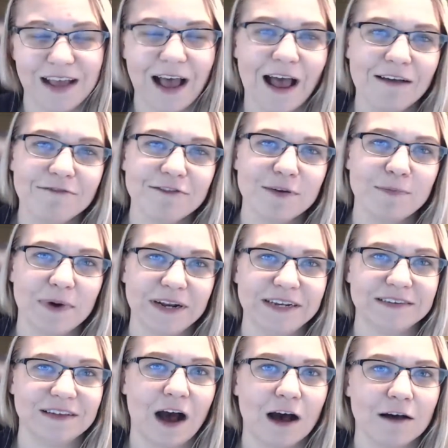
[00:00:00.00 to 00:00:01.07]
Everybody
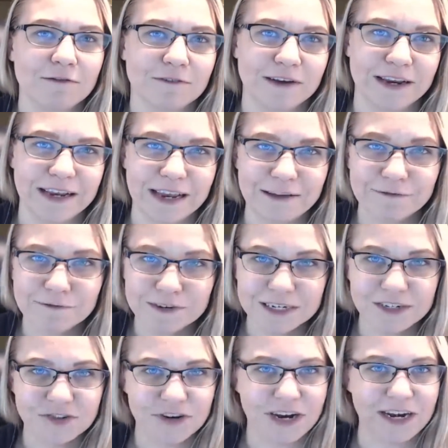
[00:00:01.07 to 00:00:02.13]
is offering a free
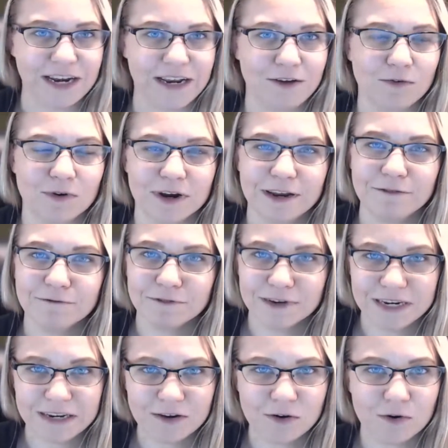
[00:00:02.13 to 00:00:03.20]
training or a
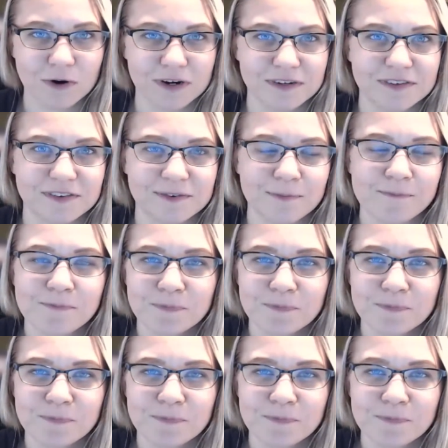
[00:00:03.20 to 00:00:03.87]
free course.